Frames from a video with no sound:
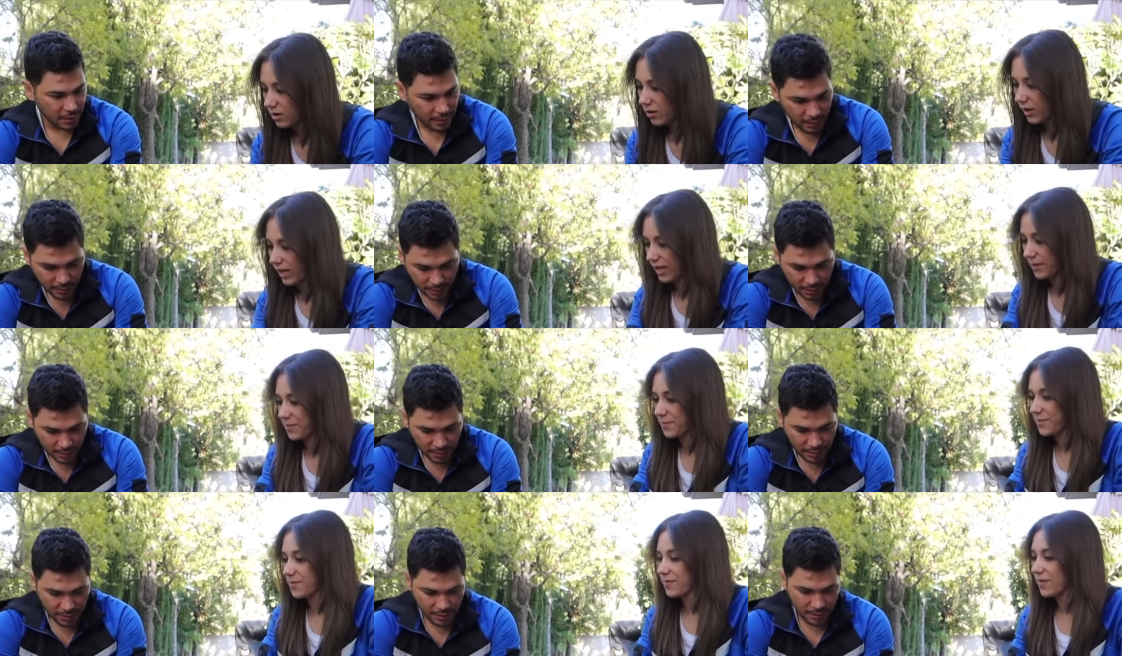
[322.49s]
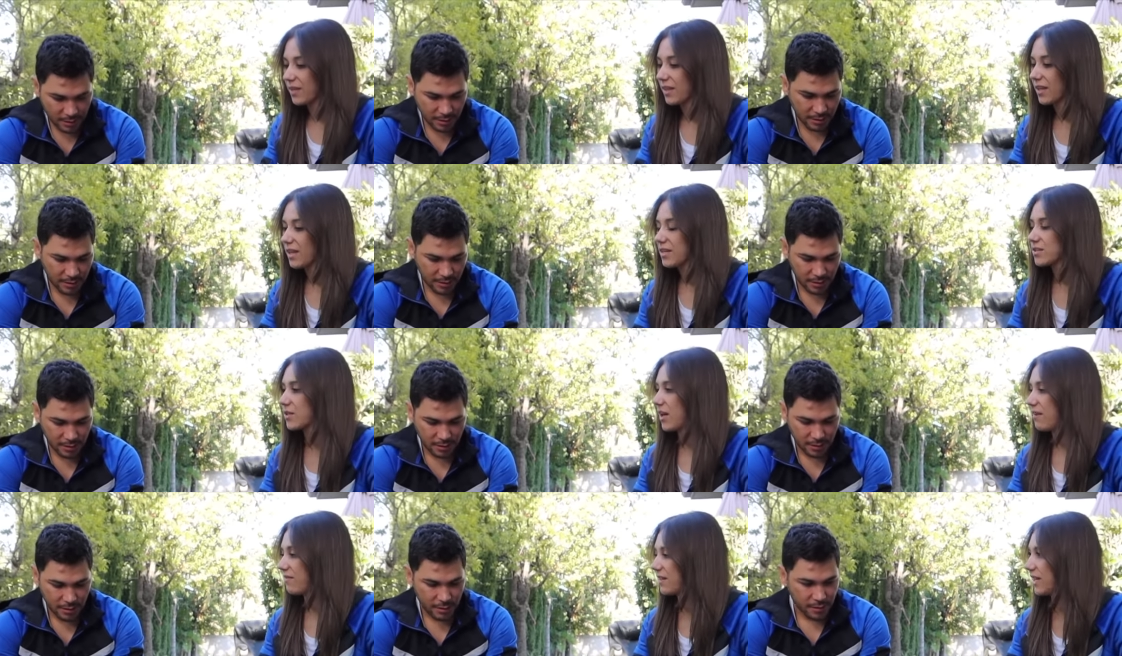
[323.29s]
Speaker 1: Okay, so
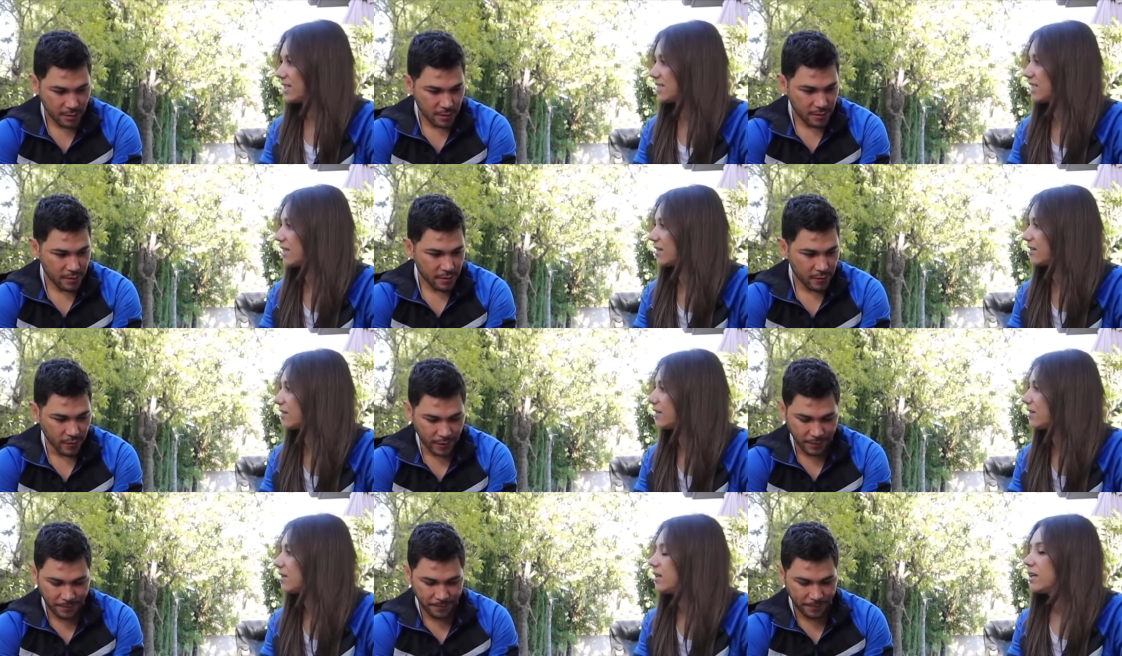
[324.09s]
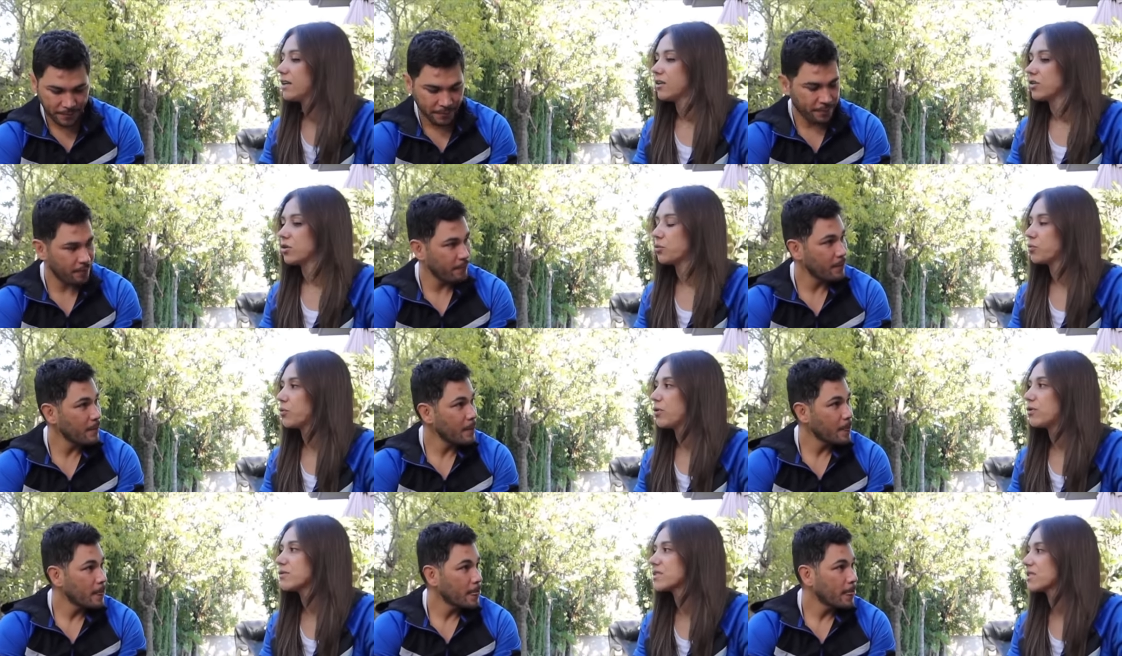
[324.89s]
I have an idea. What? the
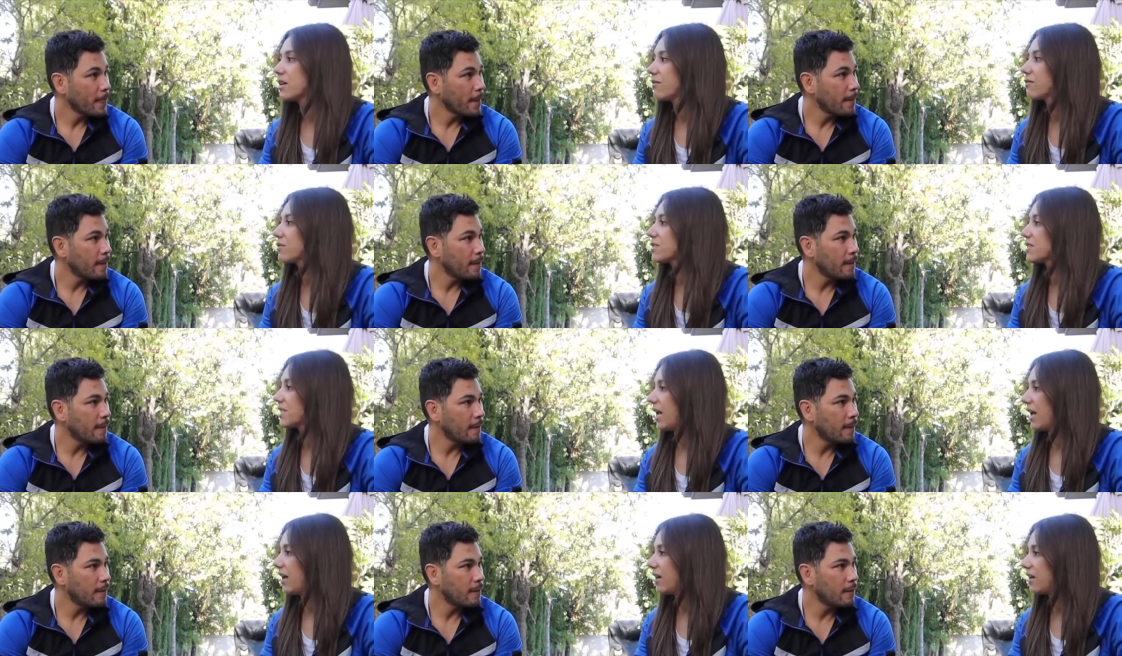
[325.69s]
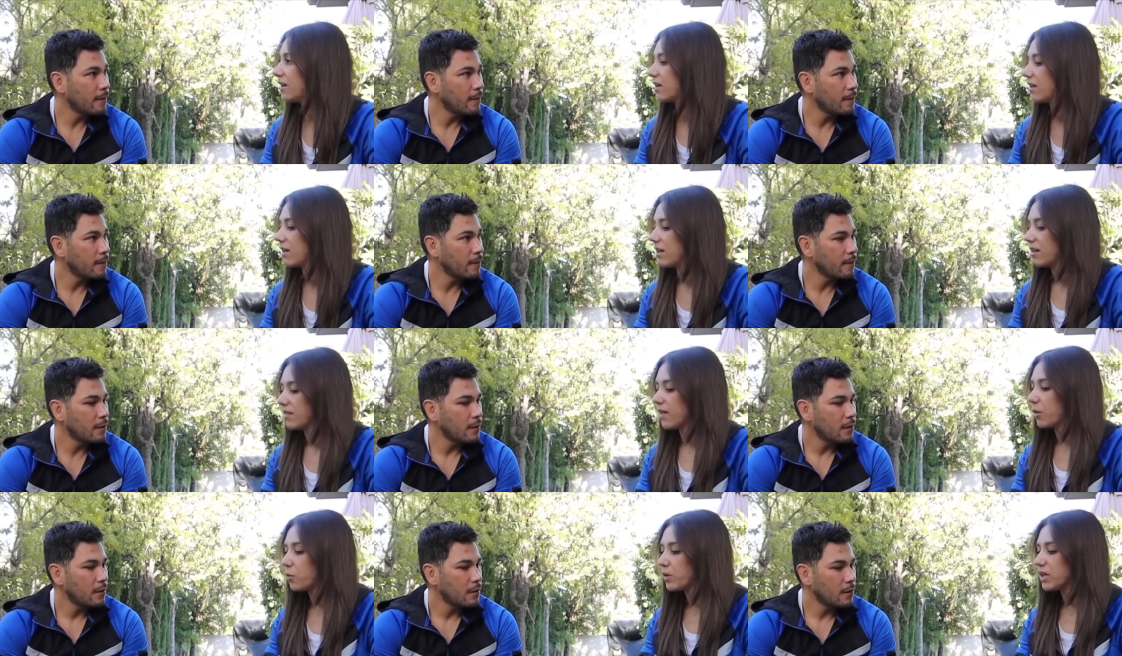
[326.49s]
rules never said
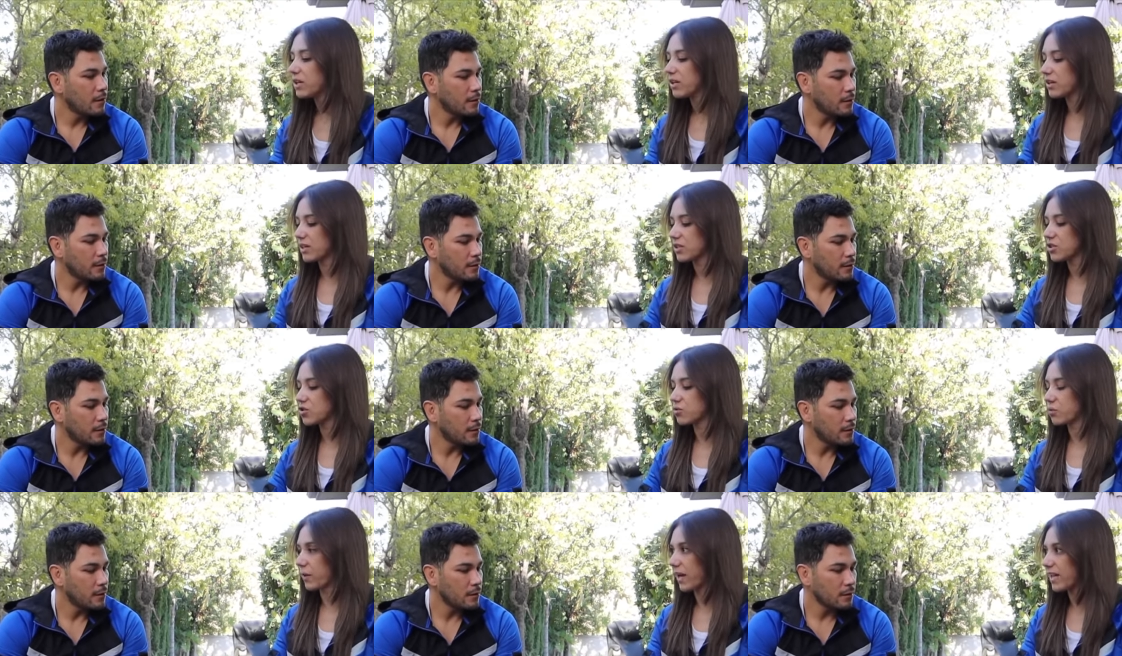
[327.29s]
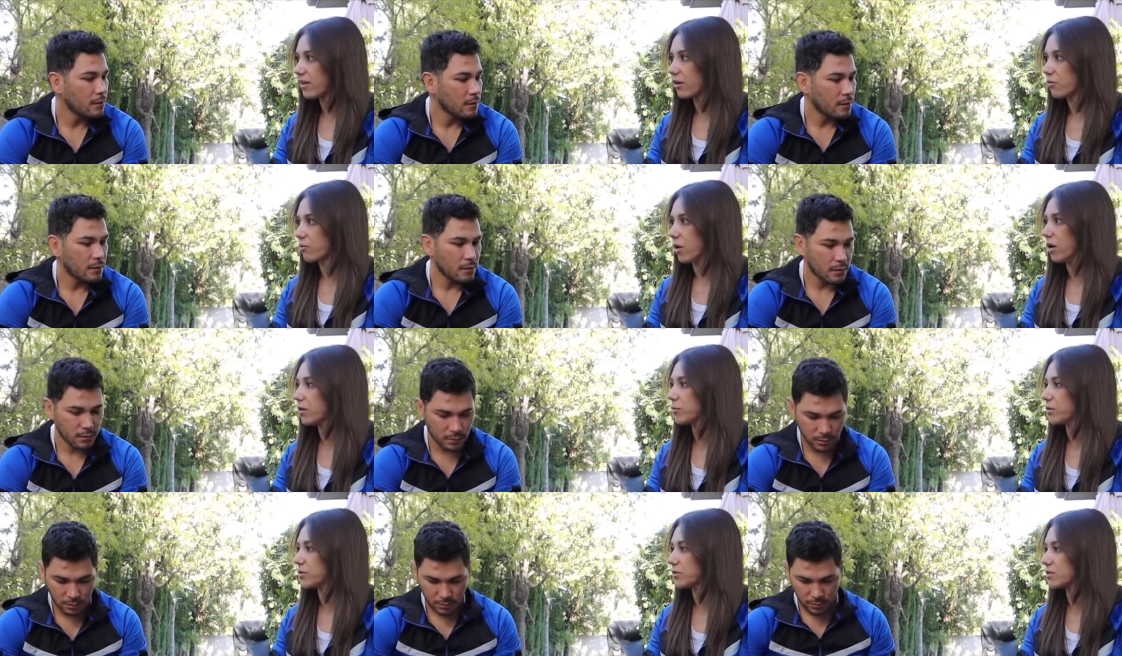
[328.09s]
that we couldn't trade our
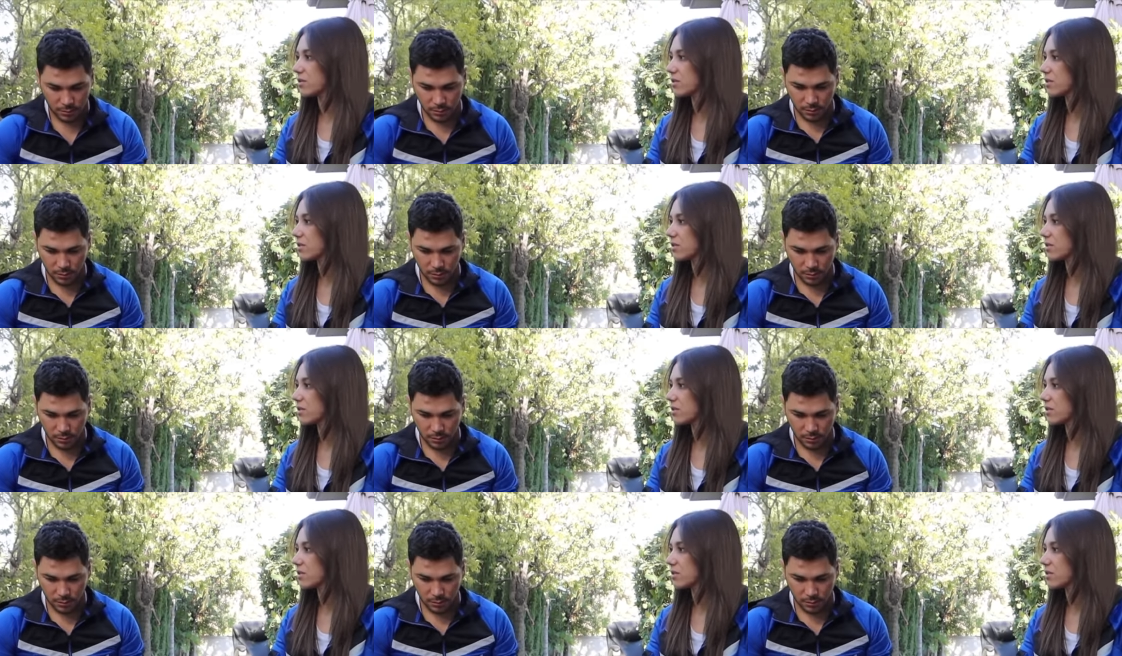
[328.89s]
marbles.